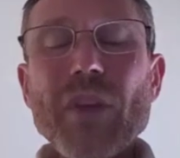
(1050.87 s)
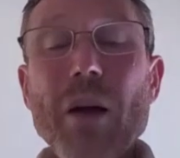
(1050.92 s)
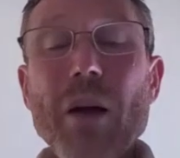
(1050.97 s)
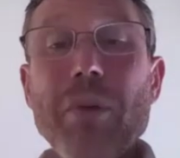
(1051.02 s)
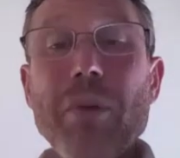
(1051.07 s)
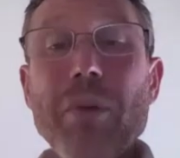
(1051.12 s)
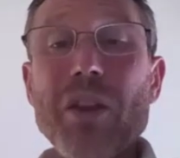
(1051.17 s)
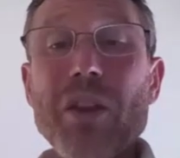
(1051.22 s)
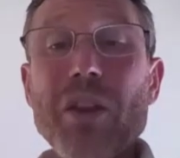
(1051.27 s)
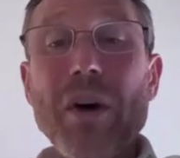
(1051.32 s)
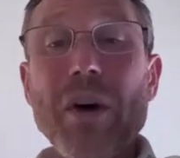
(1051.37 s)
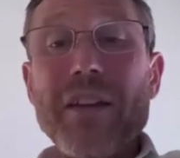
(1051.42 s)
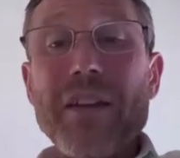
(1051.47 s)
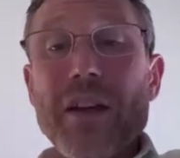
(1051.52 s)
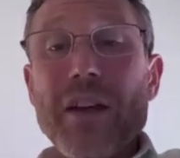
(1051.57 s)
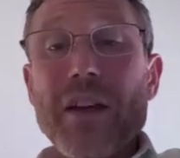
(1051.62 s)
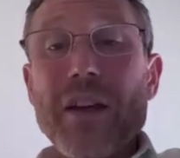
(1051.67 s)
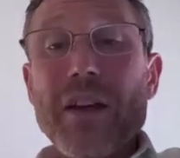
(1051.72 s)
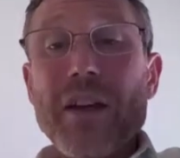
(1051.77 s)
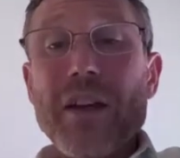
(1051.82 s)
And by the way,
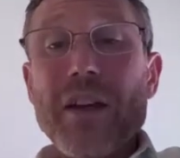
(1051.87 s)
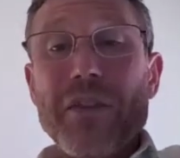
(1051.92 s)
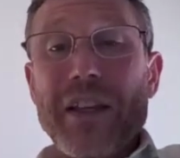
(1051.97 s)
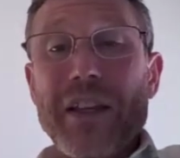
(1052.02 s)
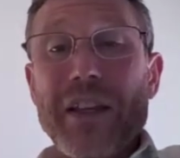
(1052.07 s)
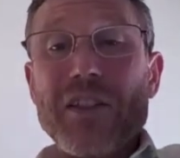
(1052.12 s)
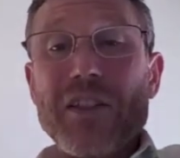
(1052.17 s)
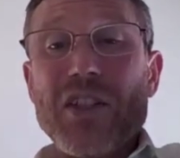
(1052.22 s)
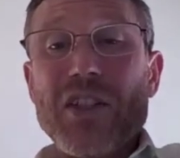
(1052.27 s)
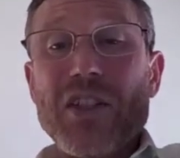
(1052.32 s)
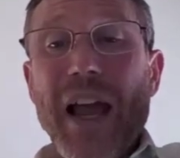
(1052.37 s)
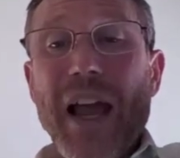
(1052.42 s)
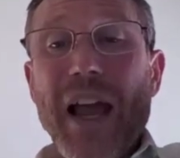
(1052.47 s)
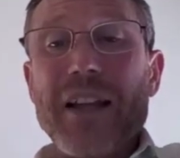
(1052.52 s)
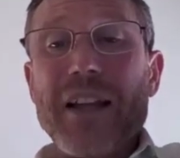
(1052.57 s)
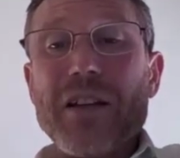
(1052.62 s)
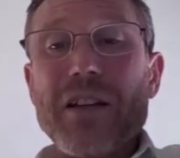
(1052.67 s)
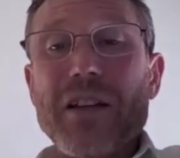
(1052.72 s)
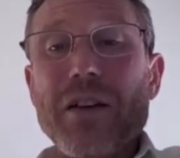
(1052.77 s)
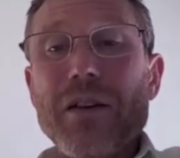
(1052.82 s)
the
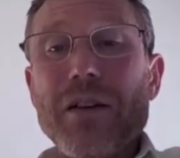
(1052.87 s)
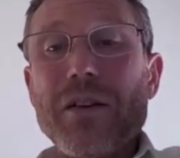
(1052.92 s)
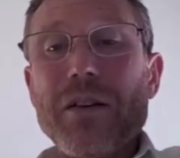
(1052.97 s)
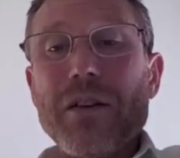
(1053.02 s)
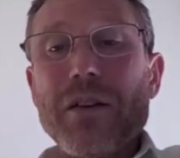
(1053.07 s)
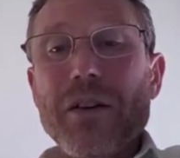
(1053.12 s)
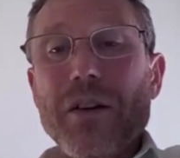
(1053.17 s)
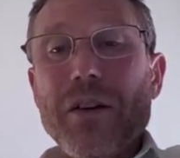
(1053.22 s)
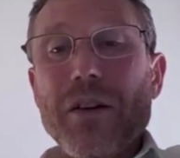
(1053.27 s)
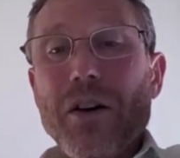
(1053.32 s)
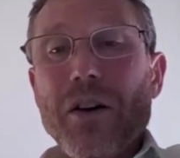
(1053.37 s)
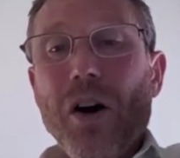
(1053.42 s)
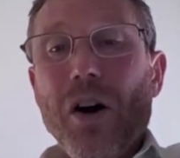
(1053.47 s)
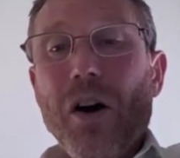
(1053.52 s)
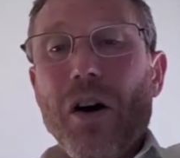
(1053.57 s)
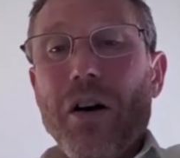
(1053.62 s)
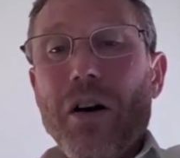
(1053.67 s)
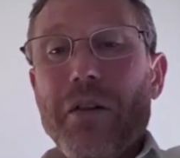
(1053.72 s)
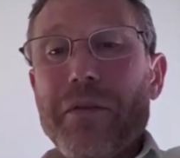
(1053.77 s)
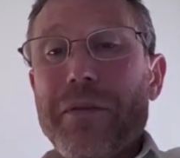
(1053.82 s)
set
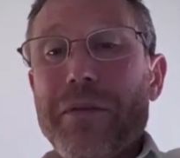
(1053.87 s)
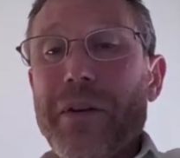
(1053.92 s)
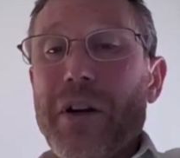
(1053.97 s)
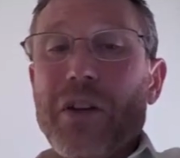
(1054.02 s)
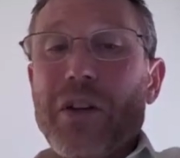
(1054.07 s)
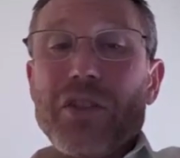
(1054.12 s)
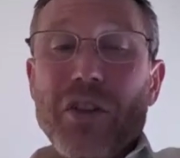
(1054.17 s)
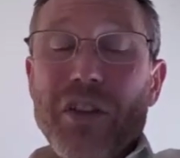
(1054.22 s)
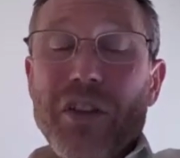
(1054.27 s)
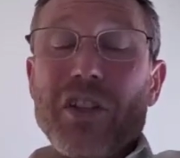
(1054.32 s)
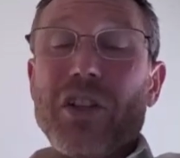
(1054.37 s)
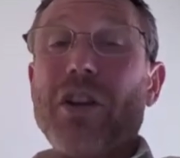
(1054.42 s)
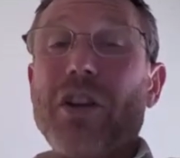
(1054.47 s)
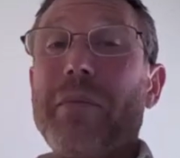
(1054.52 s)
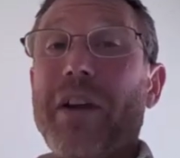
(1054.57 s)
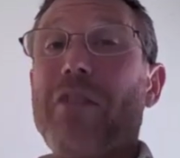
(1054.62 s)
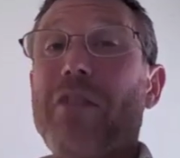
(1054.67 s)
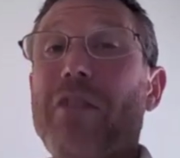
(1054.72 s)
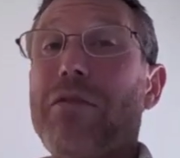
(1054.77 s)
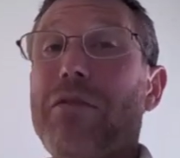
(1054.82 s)
of, so there's going to
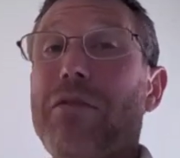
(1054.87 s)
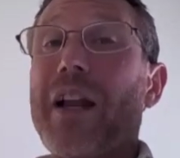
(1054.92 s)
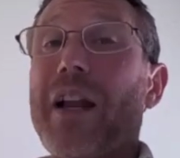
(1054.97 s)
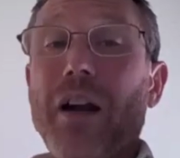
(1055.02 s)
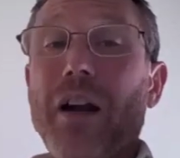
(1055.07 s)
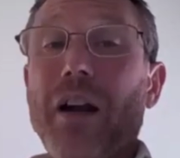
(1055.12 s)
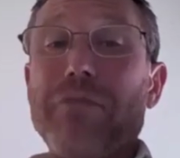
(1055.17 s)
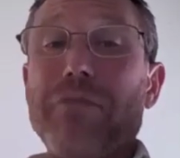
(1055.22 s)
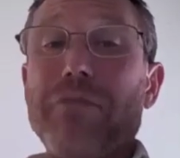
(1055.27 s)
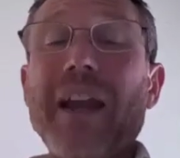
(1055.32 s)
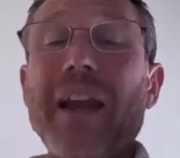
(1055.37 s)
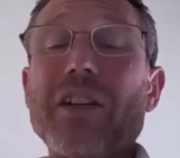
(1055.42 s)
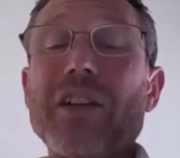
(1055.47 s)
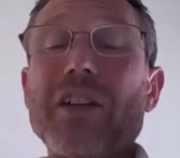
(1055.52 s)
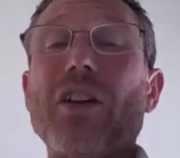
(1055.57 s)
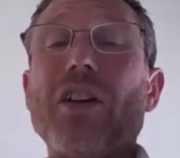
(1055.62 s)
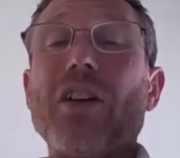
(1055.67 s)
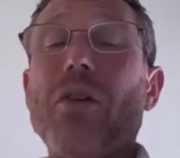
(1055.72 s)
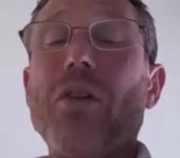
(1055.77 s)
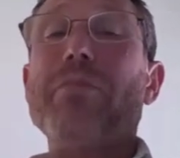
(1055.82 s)
be a range,
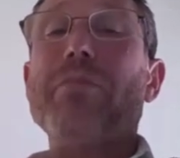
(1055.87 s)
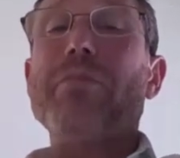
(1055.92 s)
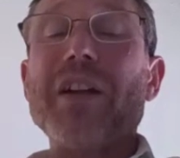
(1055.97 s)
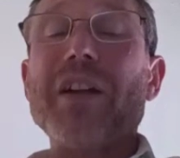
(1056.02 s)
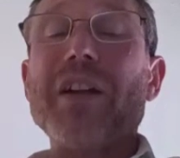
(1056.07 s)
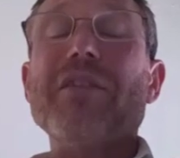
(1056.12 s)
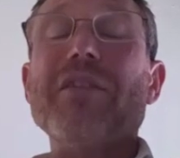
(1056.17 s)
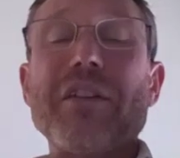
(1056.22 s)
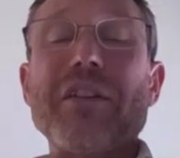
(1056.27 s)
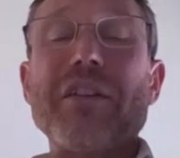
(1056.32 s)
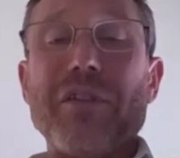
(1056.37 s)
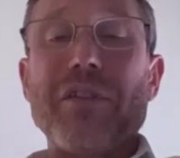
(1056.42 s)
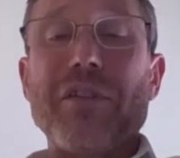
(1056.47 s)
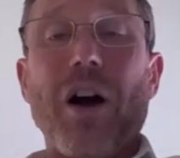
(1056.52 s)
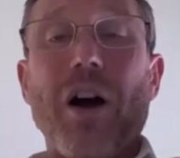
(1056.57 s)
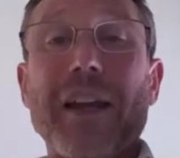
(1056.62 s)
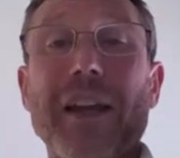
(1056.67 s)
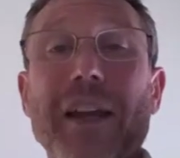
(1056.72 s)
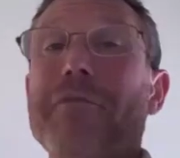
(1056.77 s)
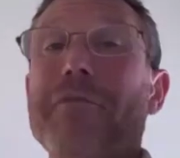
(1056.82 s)
a whole bunch of different
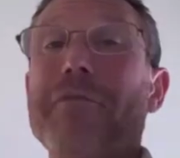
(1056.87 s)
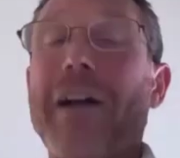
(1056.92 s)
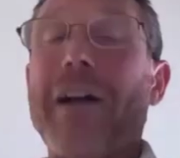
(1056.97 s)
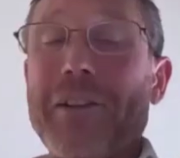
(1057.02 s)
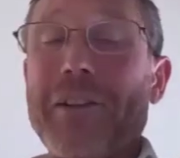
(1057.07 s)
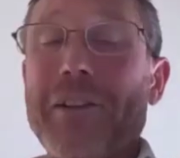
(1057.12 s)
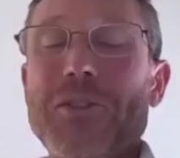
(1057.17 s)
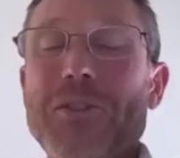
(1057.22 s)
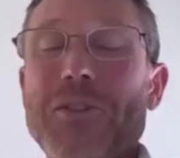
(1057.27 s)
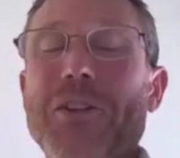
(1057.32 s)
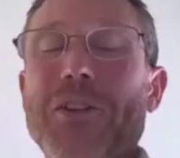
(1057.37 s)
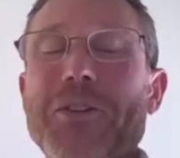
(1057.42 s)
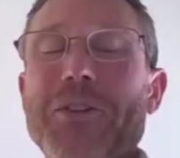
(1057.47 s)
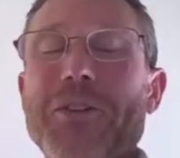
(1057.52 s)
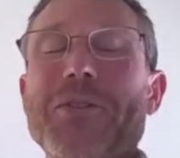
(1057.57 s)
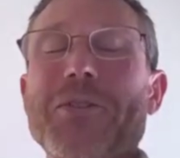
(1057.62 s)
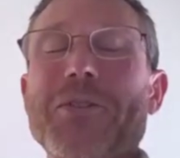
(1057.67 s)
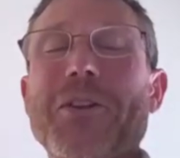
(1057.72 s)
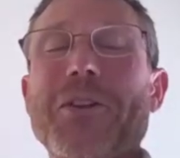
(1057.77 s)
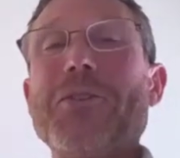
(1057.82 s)
eigenvalues
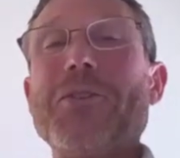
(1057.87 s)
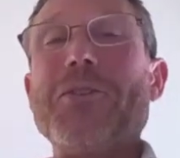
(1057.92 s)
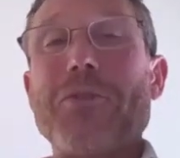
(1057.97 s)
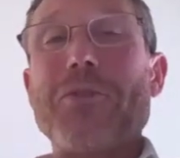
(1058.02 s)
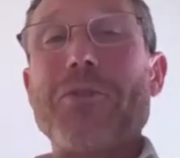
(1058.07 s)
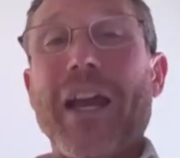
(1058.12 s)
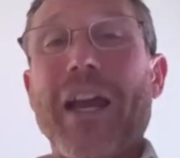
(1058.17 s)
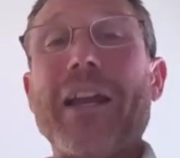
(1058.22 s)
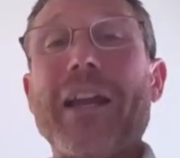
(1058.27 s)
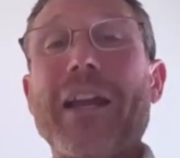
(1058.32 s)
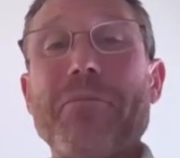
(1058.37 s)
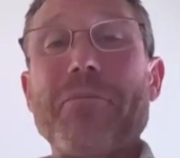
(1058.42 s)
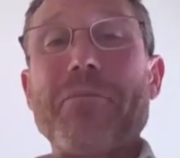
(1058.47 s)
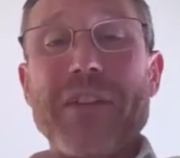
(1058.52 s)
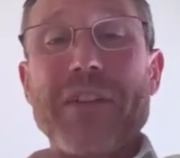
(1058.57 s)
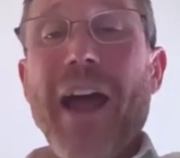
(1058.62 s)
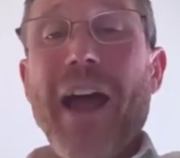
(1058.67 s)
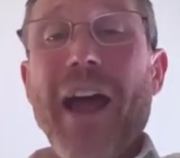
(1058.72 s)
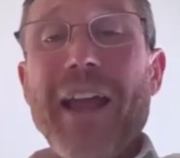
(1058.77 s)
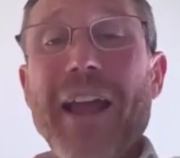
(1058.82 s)
that you can
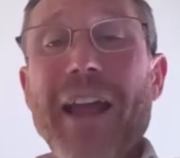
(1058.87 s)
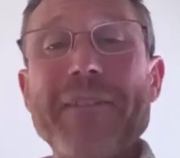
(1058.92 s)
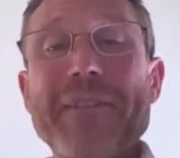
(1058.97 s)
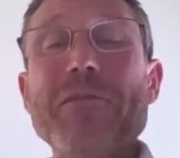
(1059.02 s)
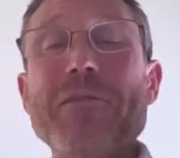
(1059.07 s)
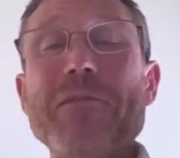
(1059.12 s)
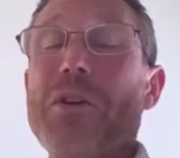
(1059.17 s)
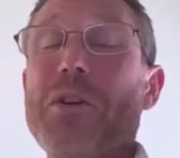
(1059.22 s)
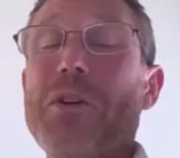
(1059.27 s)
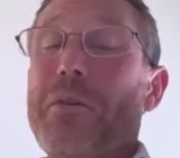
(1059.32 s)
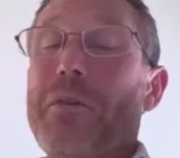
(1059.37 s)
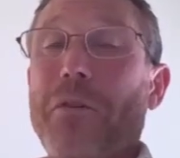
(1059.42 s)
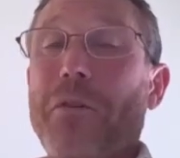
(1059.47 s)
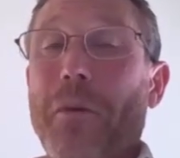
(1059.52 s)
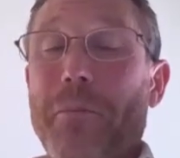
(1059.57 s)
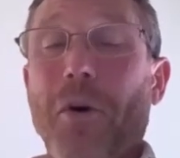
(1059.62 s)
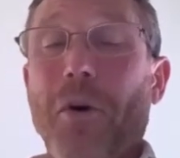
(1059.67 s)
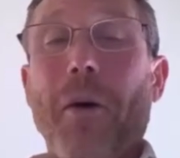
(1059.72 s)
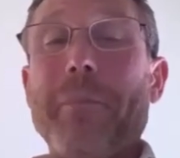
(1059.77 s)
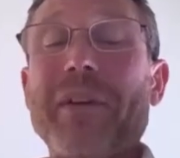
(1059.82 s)
obtain for
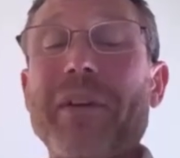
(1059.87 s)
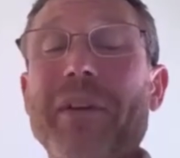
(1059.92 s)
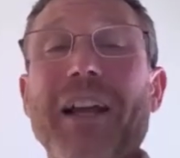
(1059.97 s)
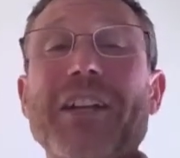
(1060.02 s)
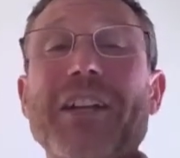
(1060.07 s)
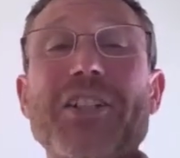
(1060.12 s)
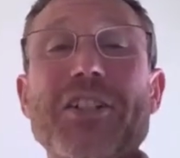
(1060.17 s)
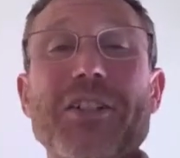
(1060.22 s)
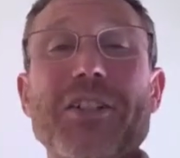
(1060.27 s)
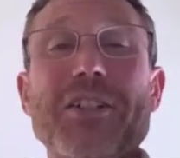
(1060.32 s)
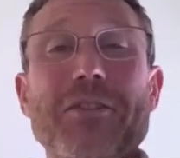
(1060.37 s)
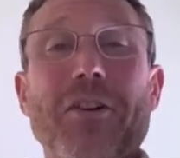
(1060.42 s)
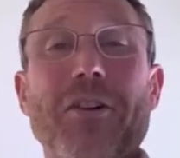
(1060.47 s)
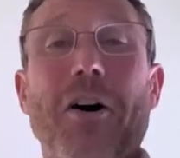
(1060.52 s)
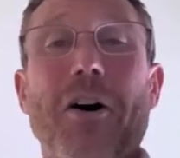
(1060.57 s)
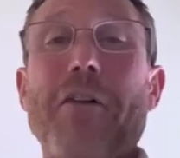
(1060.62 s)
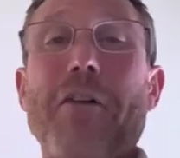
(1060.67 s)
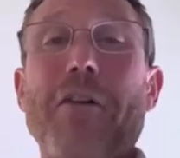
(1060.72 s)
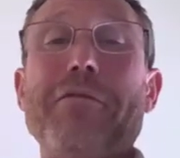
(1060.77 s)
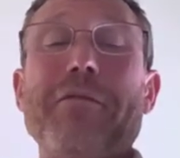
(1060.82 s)
a population
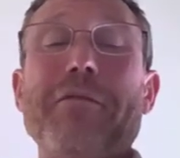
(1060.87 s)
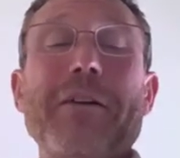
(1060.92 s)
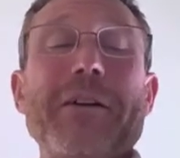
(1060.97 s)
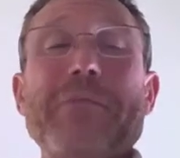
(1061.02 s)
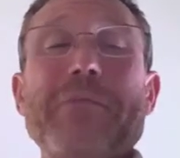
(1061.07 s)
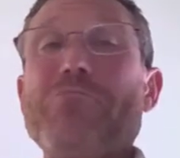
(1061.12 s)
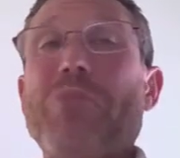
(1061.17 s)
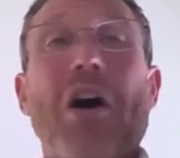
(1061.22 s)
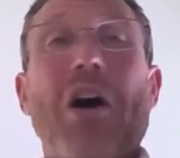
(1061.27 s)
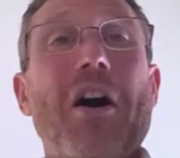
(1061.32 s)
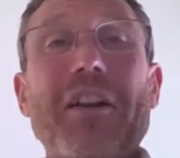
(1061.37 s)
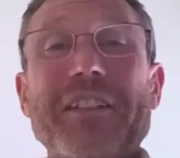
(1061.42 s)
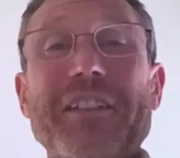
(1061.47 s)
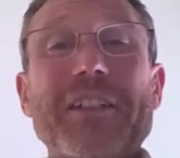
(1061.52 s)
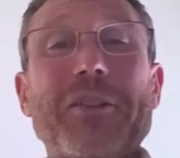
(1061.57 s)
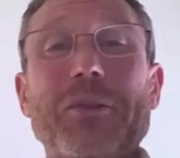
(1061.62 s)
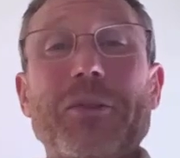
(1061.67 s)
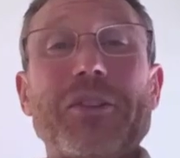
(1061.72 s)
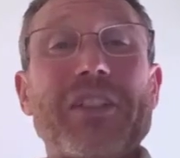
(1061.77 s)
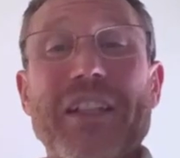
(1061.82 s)
of
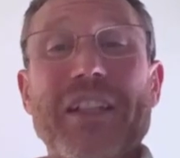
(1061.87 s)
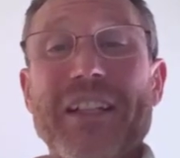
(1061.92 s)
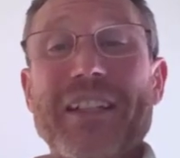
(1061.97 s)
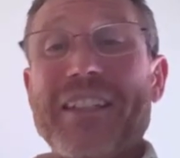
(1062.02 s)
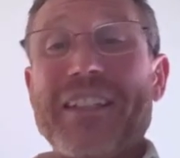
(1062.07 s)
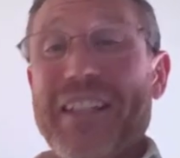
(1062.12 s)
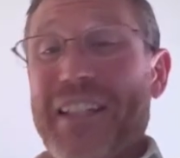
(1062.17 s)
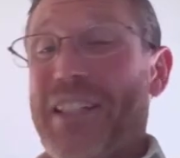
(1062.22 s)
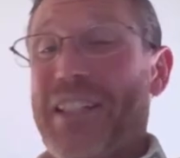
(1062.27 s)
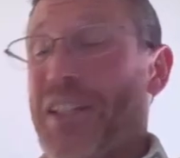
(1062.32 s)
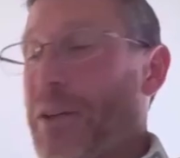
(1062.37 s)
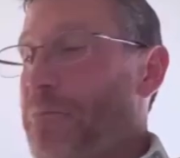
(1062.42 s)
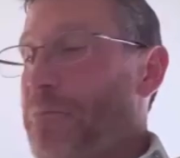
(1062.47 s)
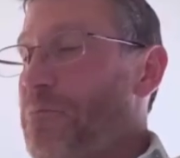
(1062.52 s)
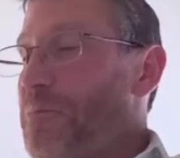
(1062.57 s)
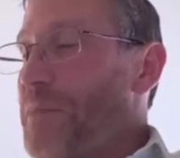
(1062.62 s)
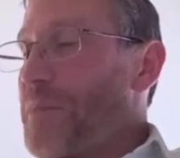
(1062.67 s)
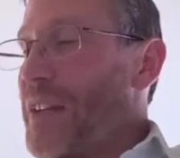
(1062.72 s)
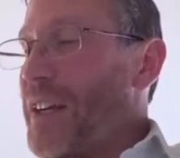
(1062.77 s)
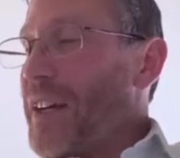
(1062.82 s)
particles in a system.